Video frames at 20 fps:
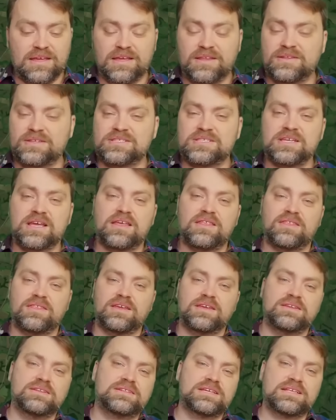Yeah, the sad
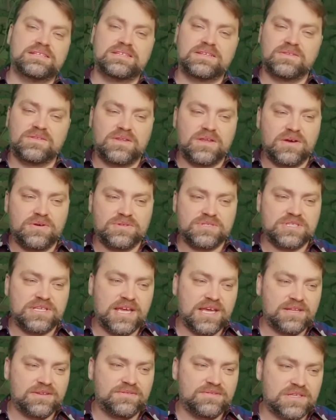thing that those
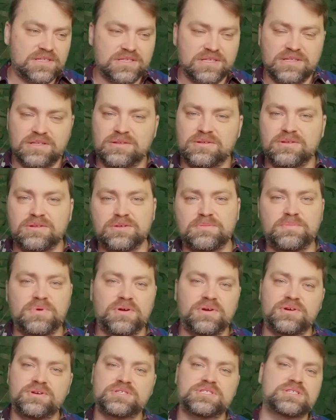kind of the little
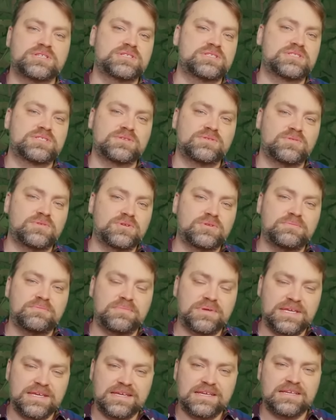persons will
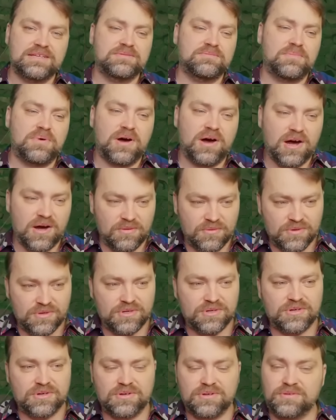be in
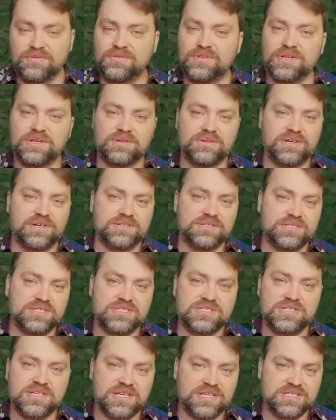power of the United
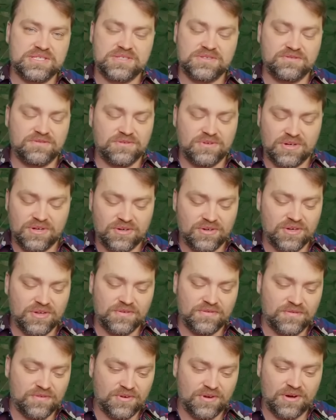States very,
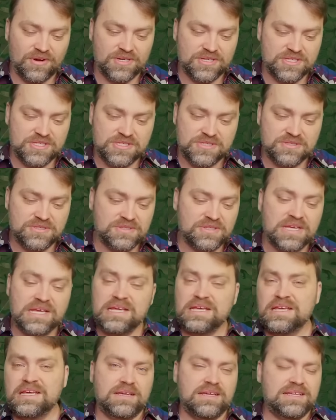very soon.
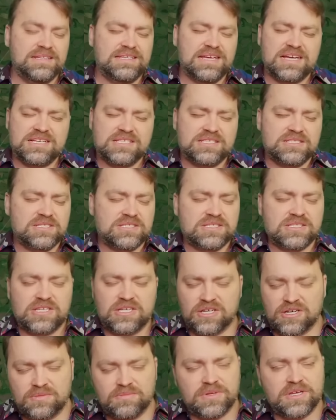It doesn't
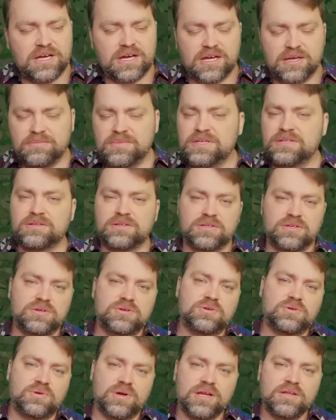scare me. I mean,
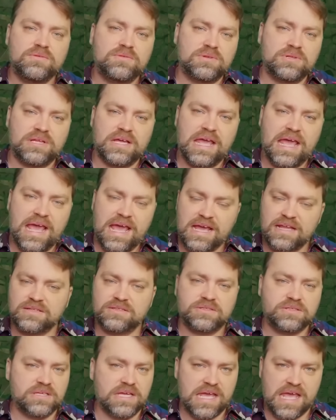Ukraine will
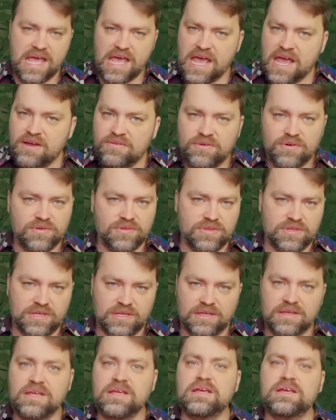handle
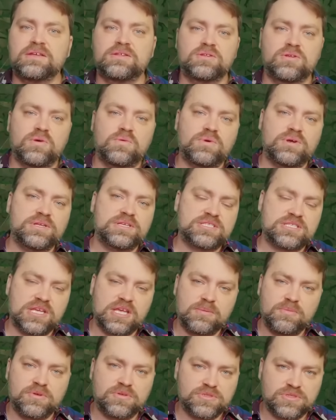everything. No one is
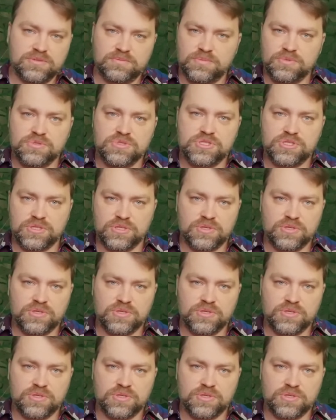able to push